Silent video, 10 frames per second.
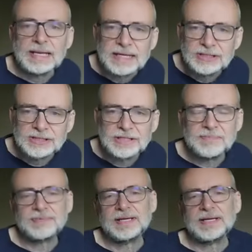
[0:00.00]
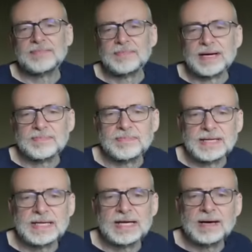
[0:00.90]
leadership, it might
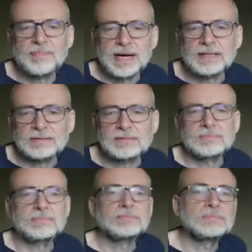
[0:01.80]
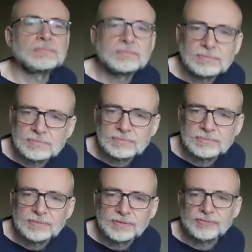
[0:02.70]
be about
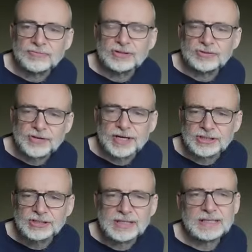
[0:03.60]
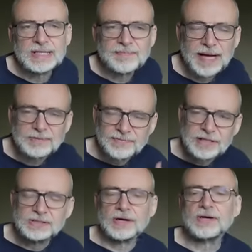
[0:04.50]
restriction and perhaps
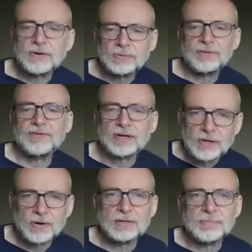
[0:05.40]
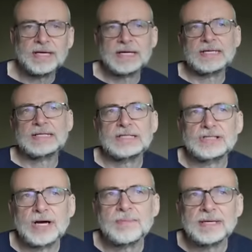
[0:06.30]
things going on with the economy
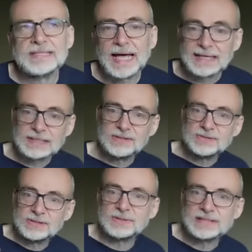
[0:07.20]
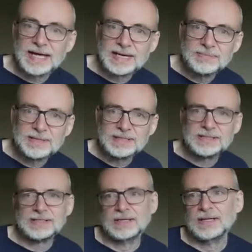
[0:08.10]
and Germany's attitudes to its
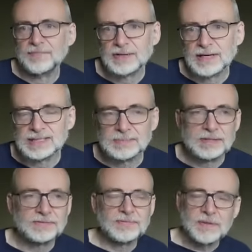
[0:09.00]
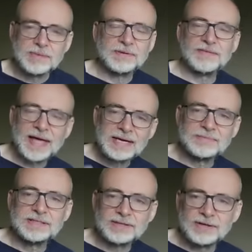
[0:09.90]
enemies. I suppose at the moment the
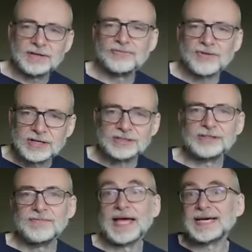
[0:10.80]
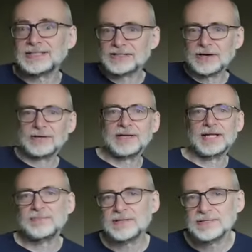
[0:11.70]
enemies are Russia, the external
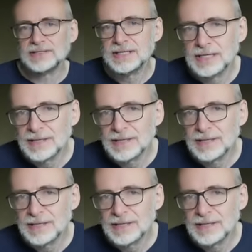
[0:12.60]
enemies.